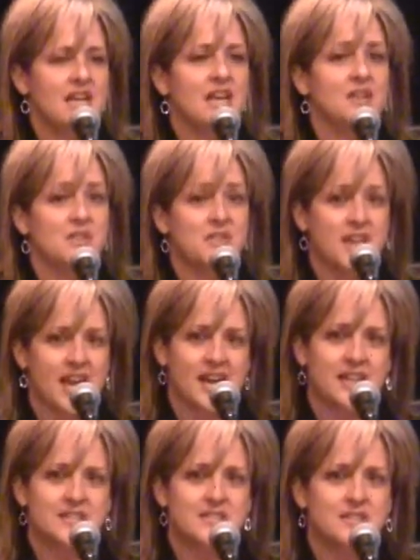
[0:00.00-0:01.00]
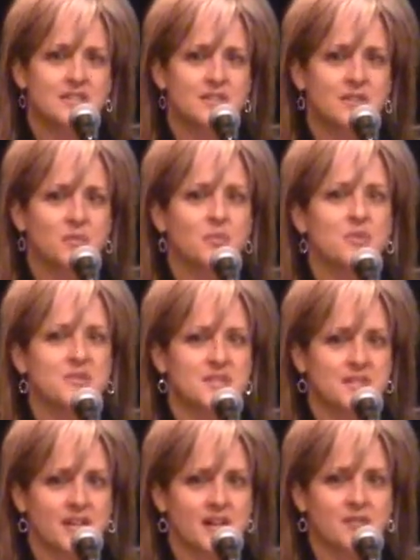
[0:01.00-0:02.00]
And that was
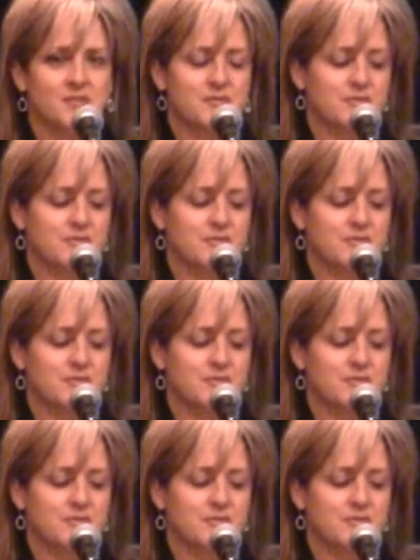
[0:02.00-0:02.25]
enough.